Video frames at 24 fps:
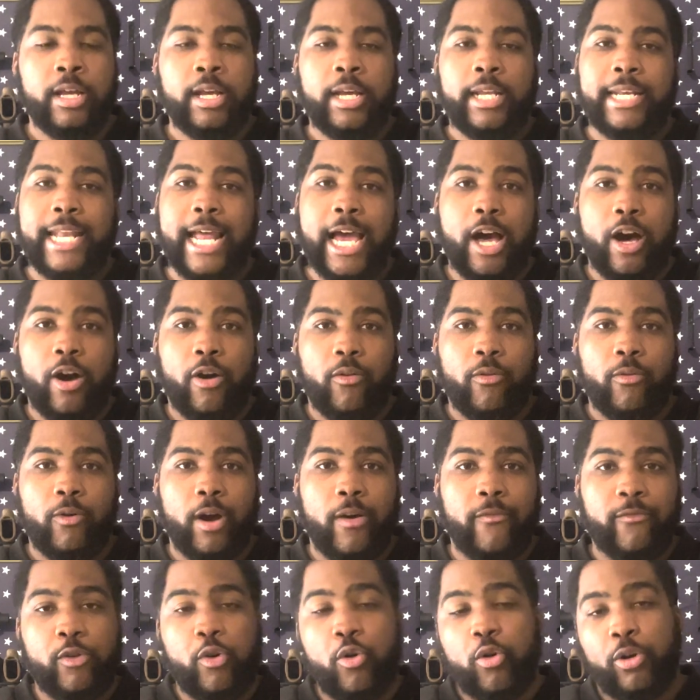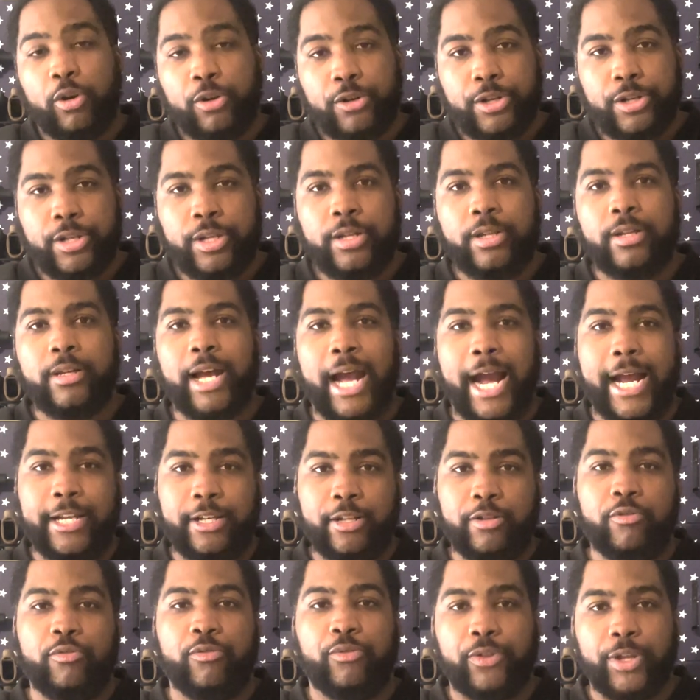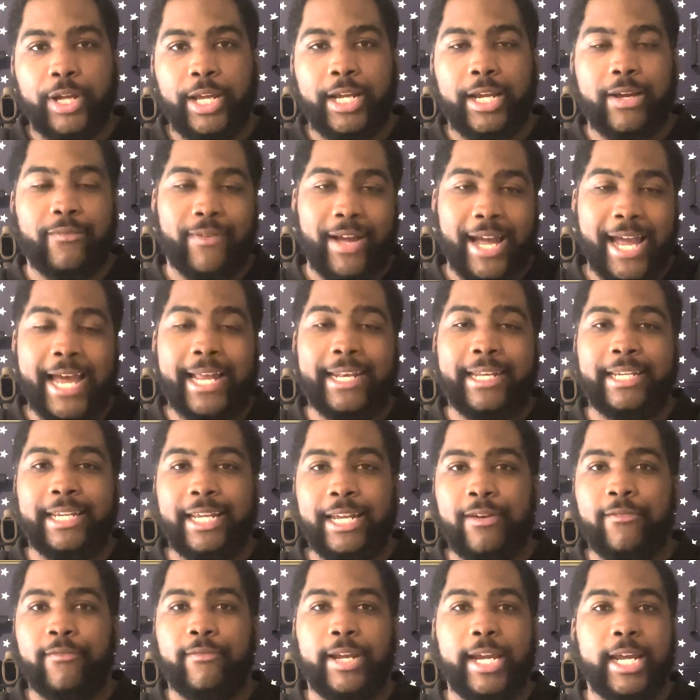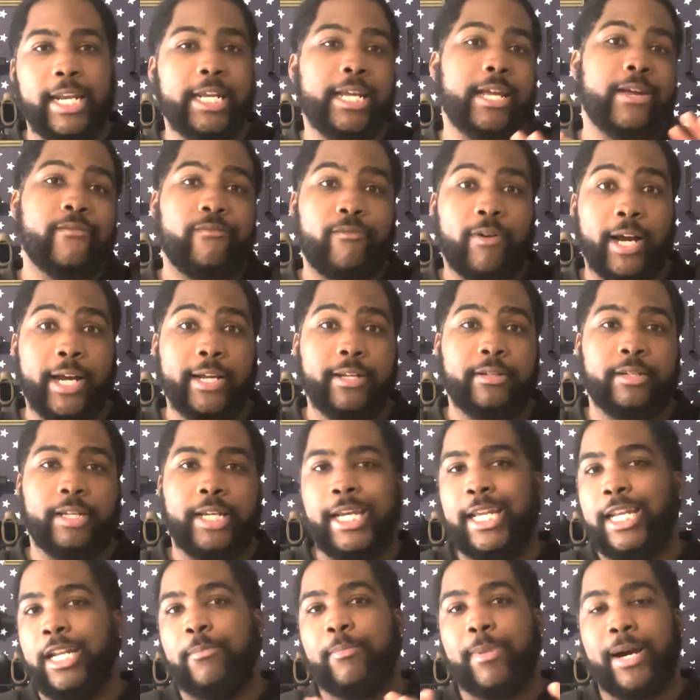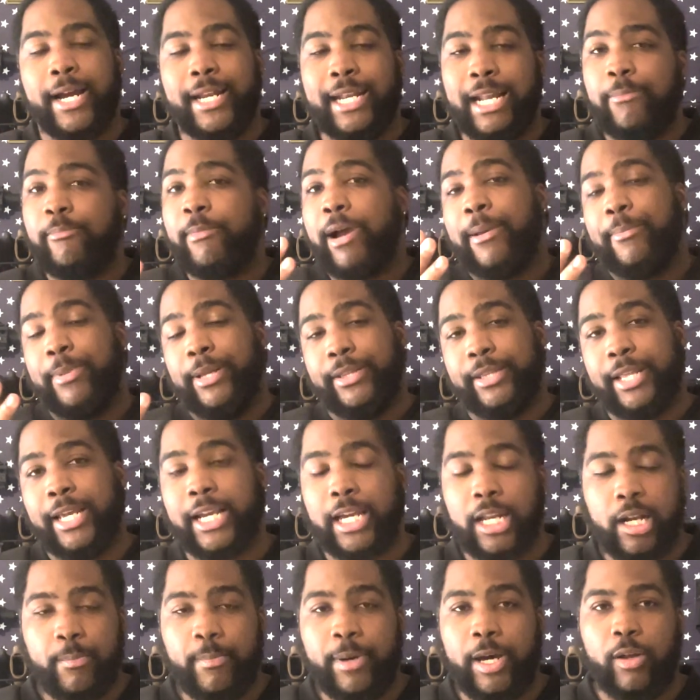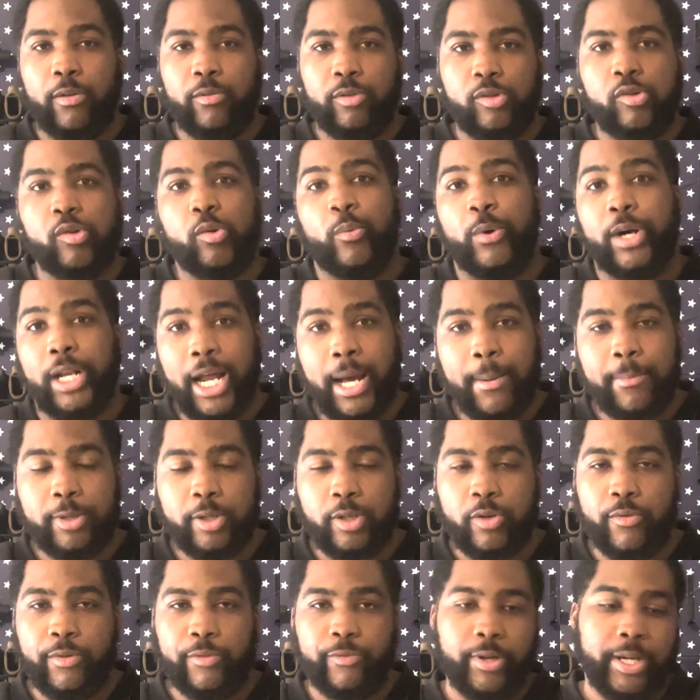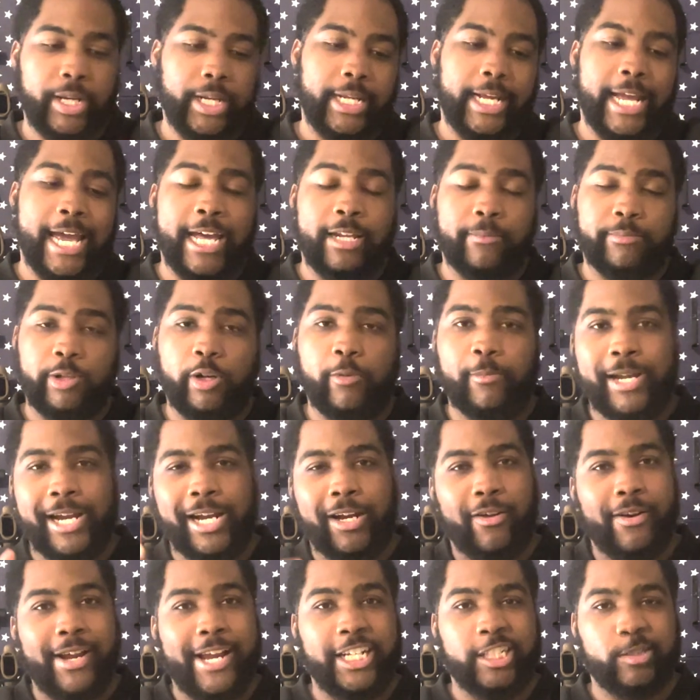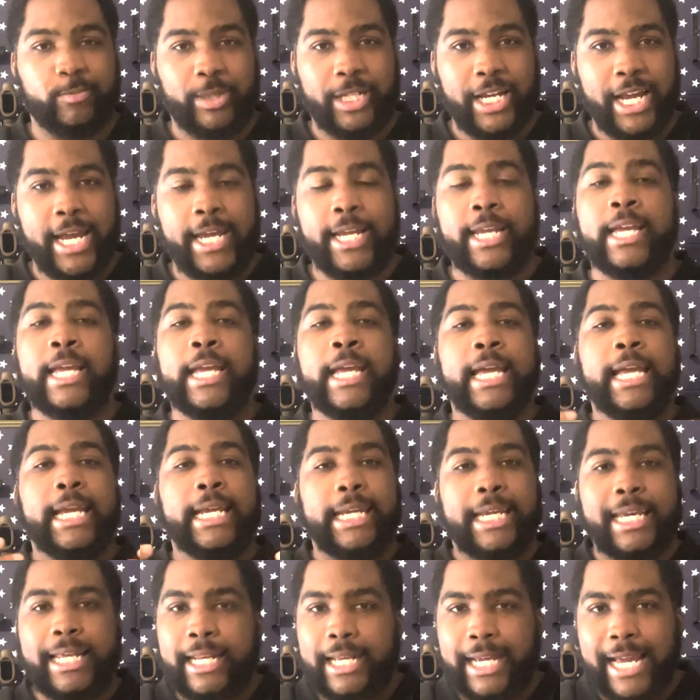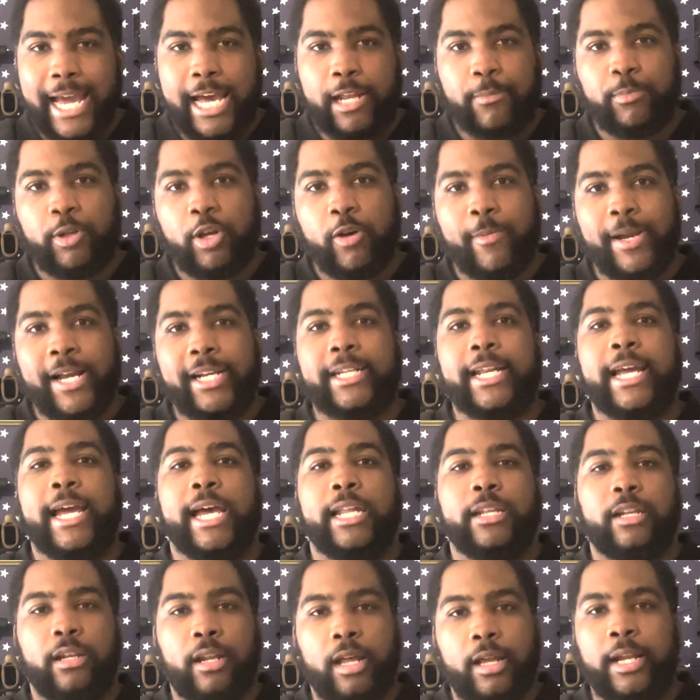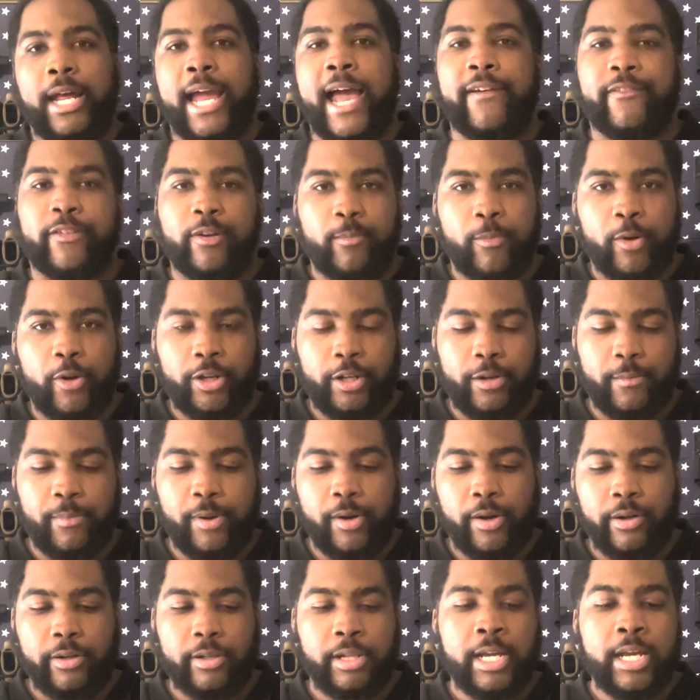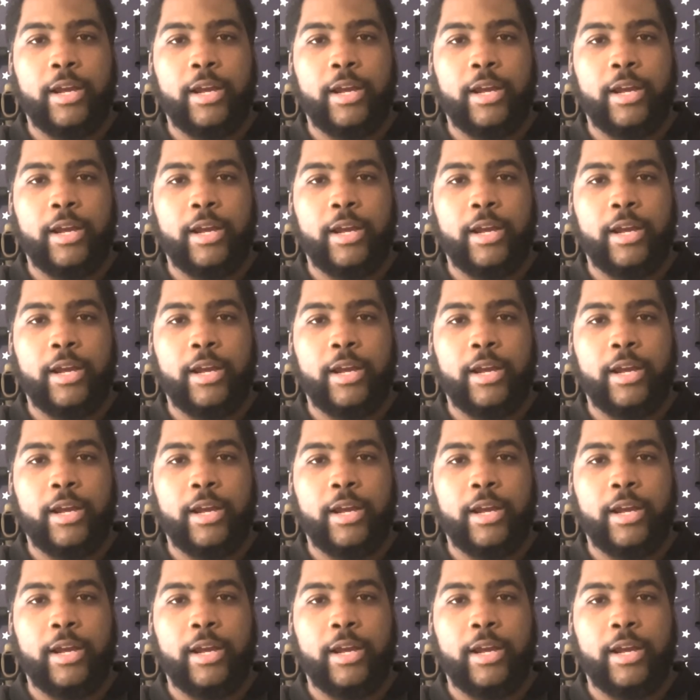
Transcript: Now, of course, I do think if I had to give any advice to anybody that might be thinking about doing what I'm doing, running gas blowback on HPA, get a gas blowback that has a lot of aftermarket parts.